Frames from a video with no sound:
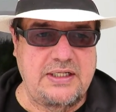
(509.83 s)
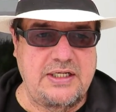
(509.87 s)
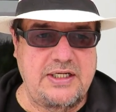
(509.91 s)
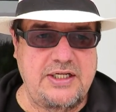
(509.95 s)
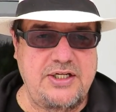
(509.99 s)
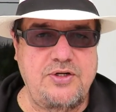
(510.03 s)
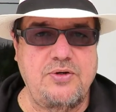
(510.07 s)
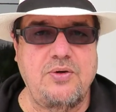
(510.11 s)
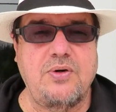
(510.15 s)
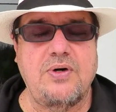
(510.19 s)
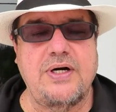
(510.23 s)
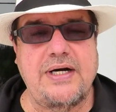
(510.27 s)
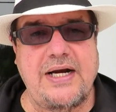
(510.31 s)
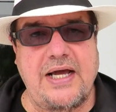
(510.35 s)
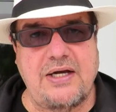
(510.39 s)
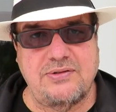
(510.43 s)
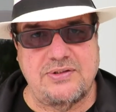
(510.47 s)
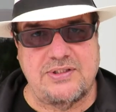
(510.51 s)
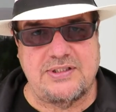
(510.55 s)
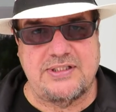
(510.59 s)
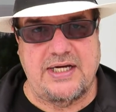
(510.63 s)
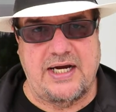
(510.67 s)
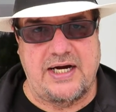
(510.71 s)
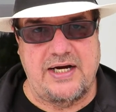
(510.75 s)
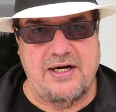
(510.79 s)
you're an
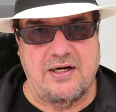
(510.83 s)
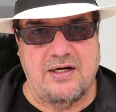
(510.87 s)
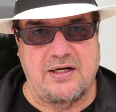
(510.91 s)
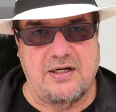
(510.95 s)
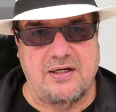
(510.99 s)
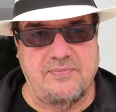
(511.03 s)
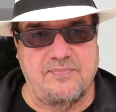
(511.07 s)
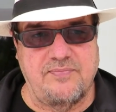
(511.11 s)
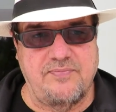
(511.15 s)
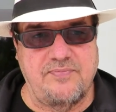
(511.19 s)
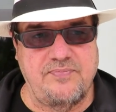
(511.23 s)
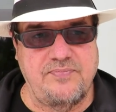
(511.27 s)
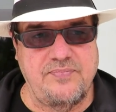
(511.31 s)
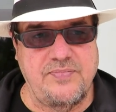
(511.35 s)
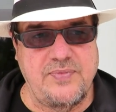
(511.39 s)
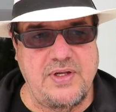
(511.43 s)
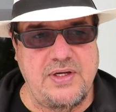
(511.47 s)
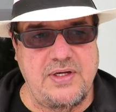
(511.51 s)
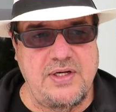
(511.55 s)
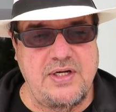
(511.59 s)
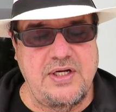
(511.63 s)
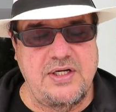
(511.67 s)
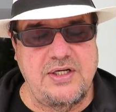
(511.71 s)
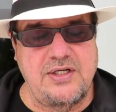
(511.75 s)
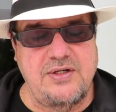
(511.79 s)
outsider.
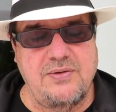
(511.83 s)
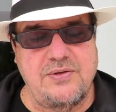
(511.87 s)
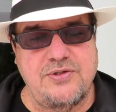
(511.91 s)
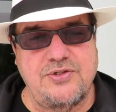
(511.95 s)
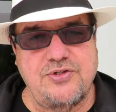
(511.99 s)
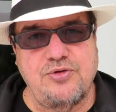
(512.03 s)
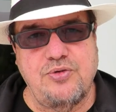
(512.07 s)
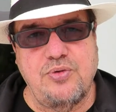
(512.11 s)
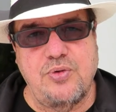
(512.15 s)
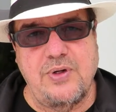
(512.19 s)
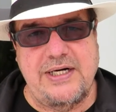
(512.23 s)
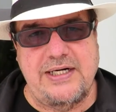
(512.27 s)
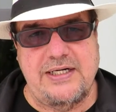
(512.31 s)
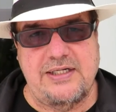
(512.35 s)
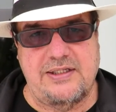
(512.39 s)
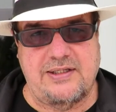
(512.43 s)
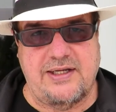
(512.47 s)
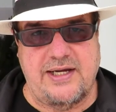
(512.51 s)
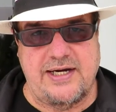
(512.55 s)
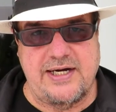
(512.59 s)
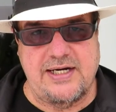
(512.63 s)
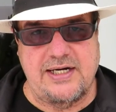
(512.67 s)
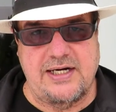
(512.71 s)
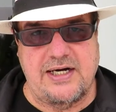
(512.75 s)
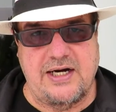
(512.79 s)
You're treated
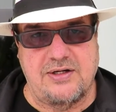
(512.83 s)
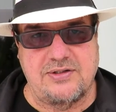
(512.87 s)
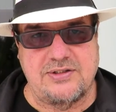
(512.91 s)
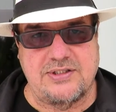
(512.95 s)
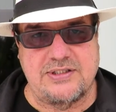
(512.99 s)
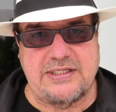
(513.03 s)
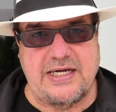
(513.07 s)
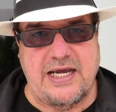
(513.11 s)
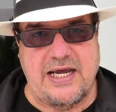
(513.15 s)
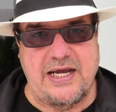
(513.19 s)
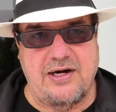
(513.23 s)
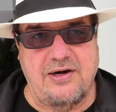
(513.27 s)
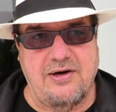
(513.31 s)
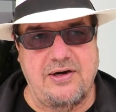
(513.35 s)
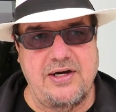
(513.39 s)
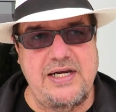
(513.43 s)
like an outsider.